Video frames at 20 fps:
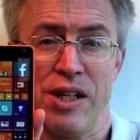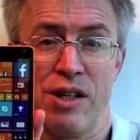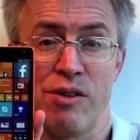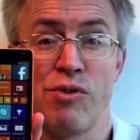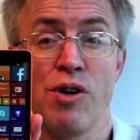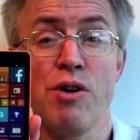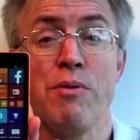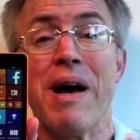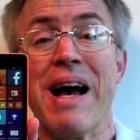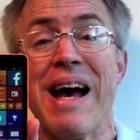
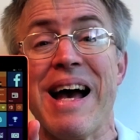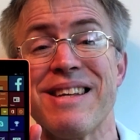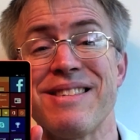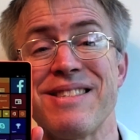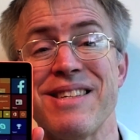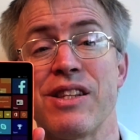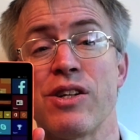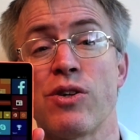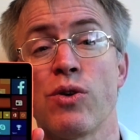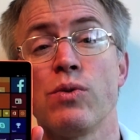Rumour has
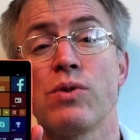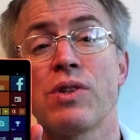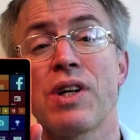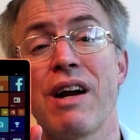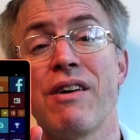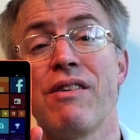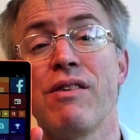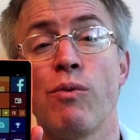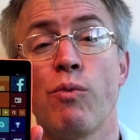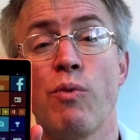it that all
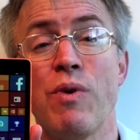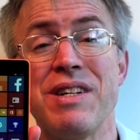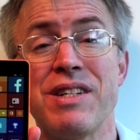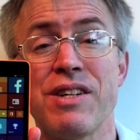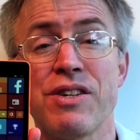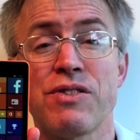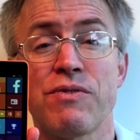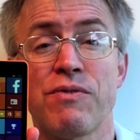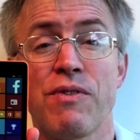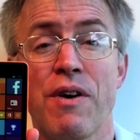current
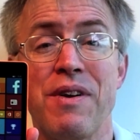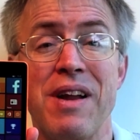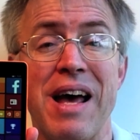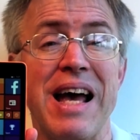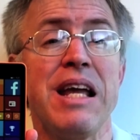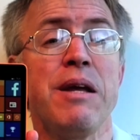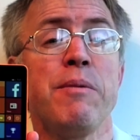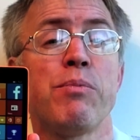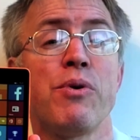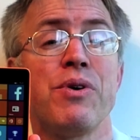Windows Phone
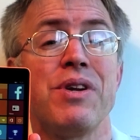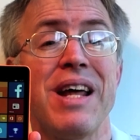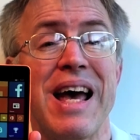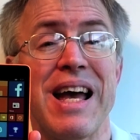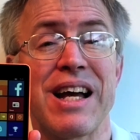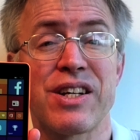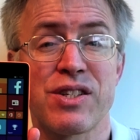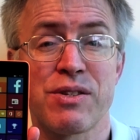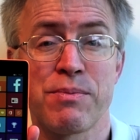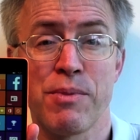
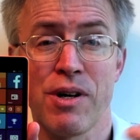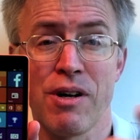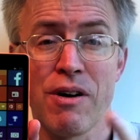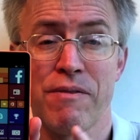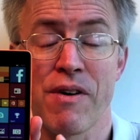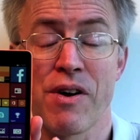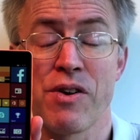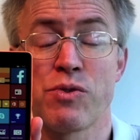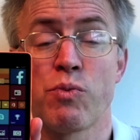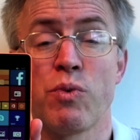8.x
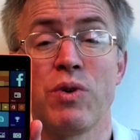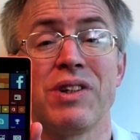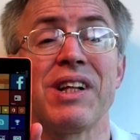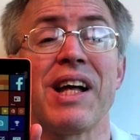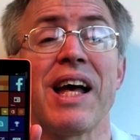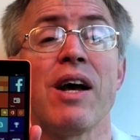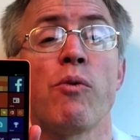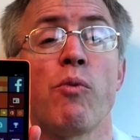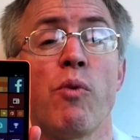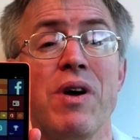smartphones will
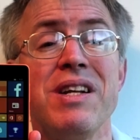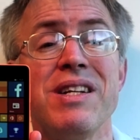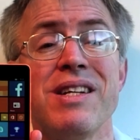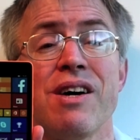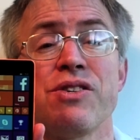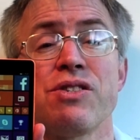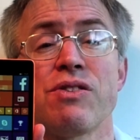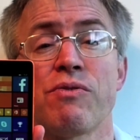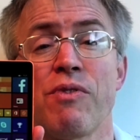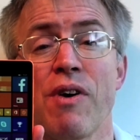get
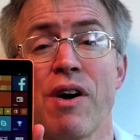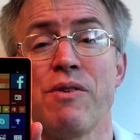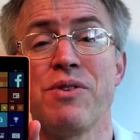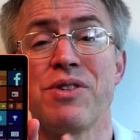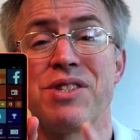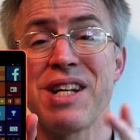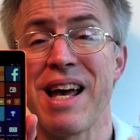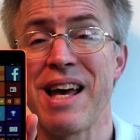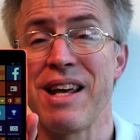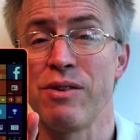Windows Phone
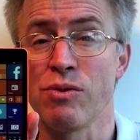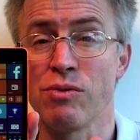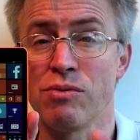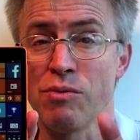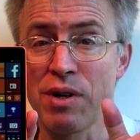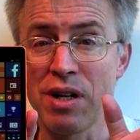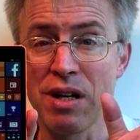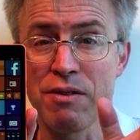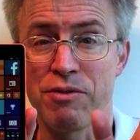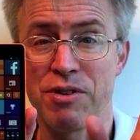10, or
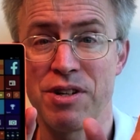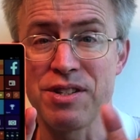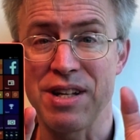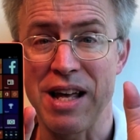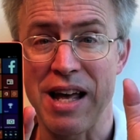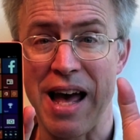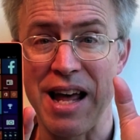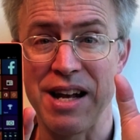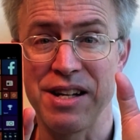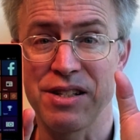whatever it
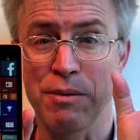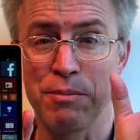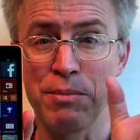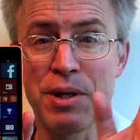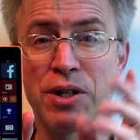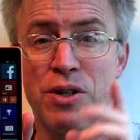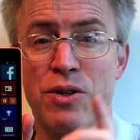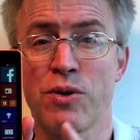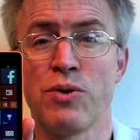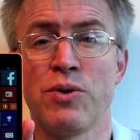ends up
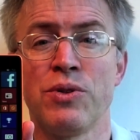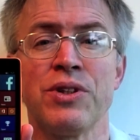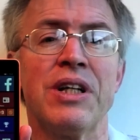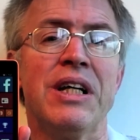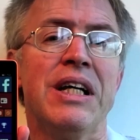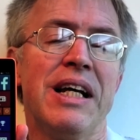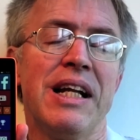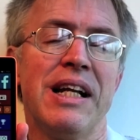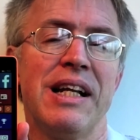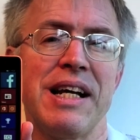being called,
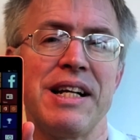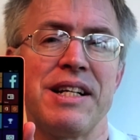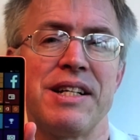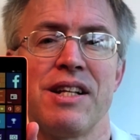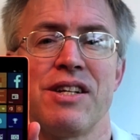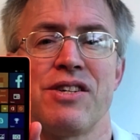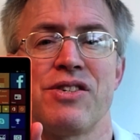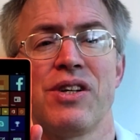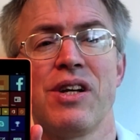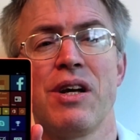later
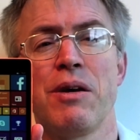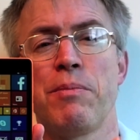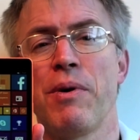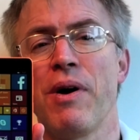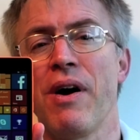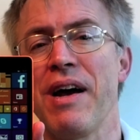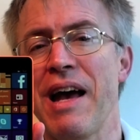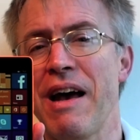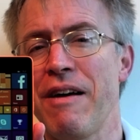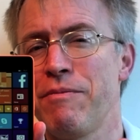this year, but
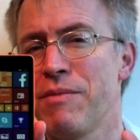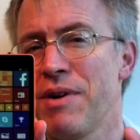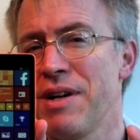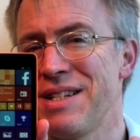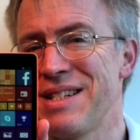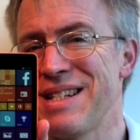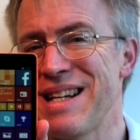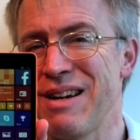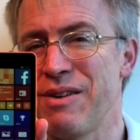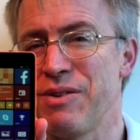I have my
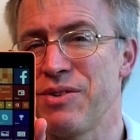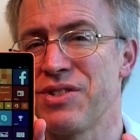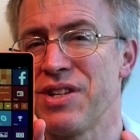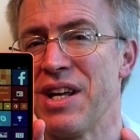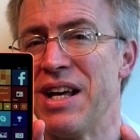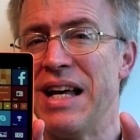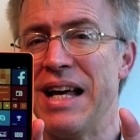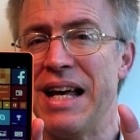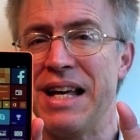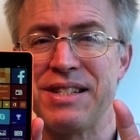doubts
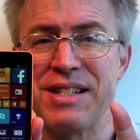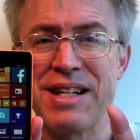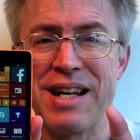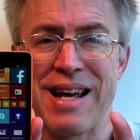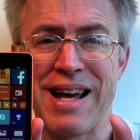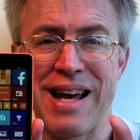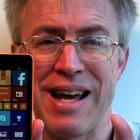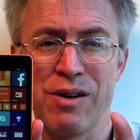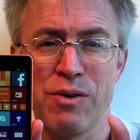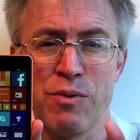as to
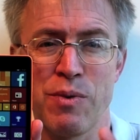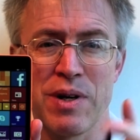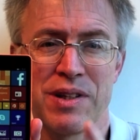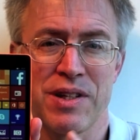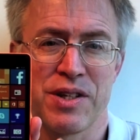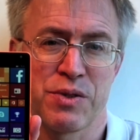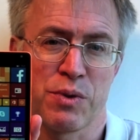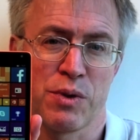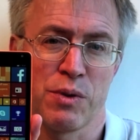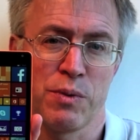how well
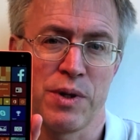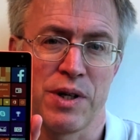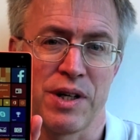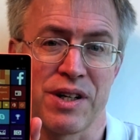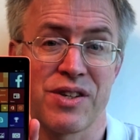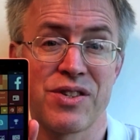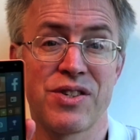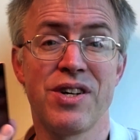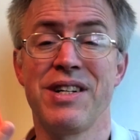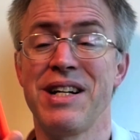this will
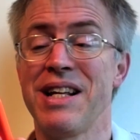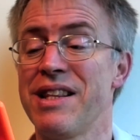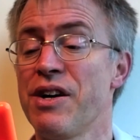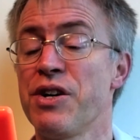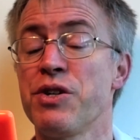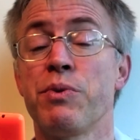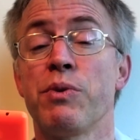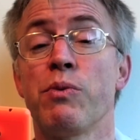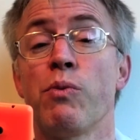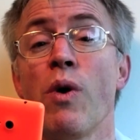work. Certainly
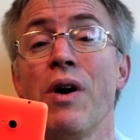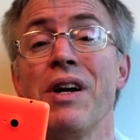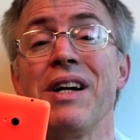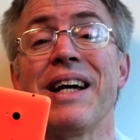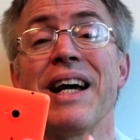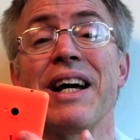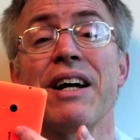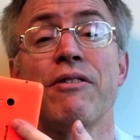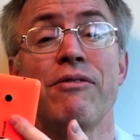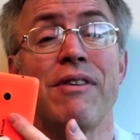those with 1
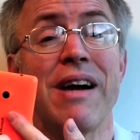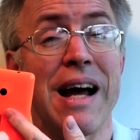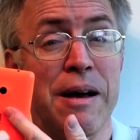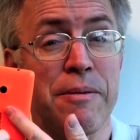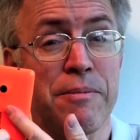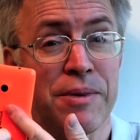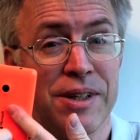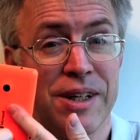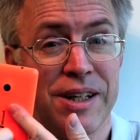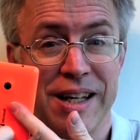gig of
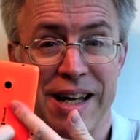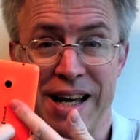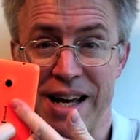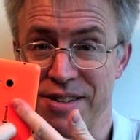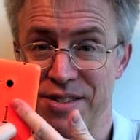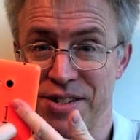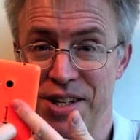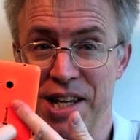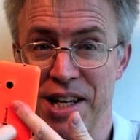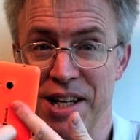RAM,
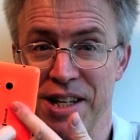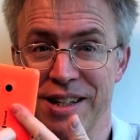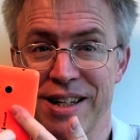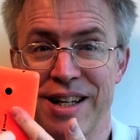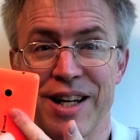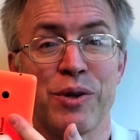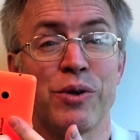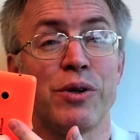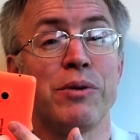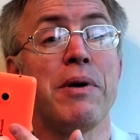as here,
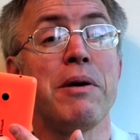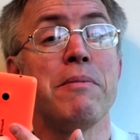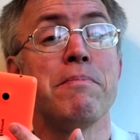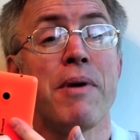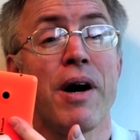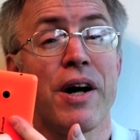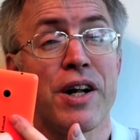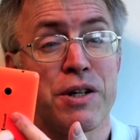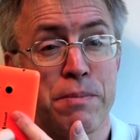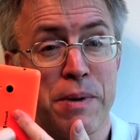will be
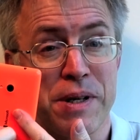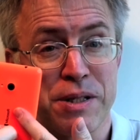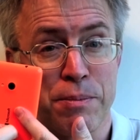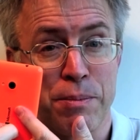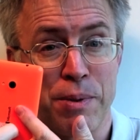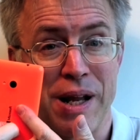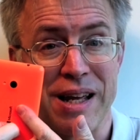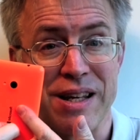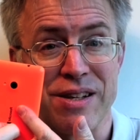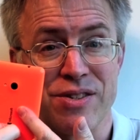much better
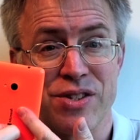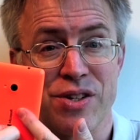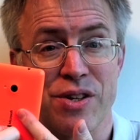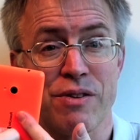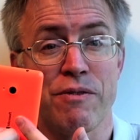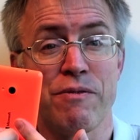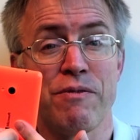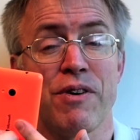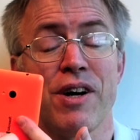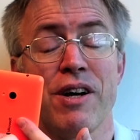placed, so the
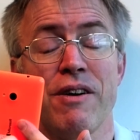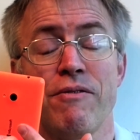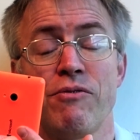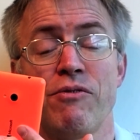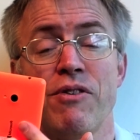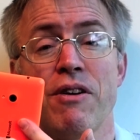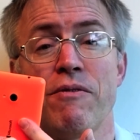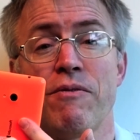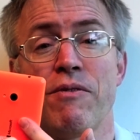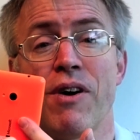
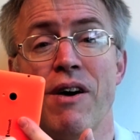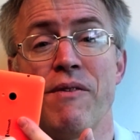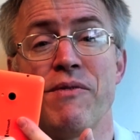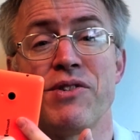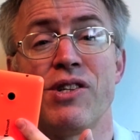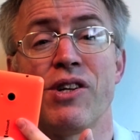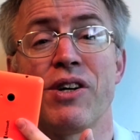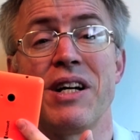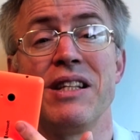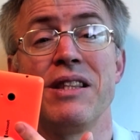535
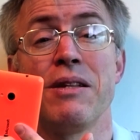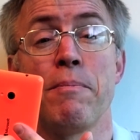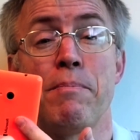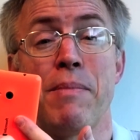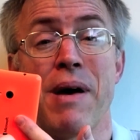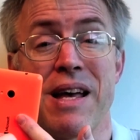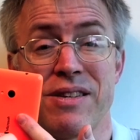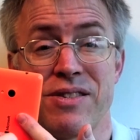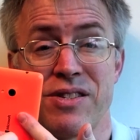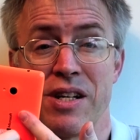is looking the
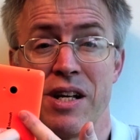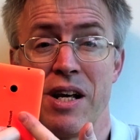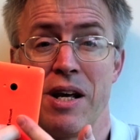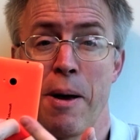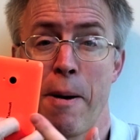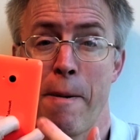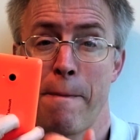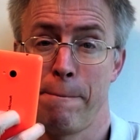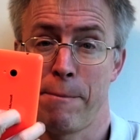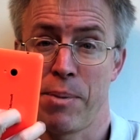best
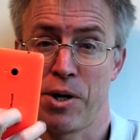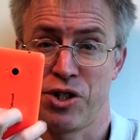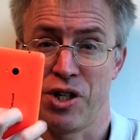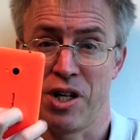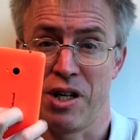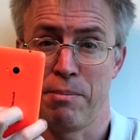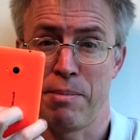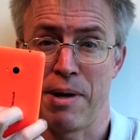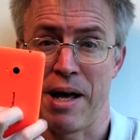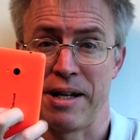
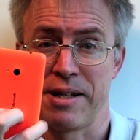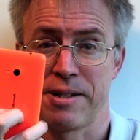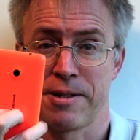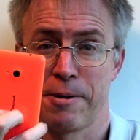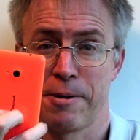budget bet.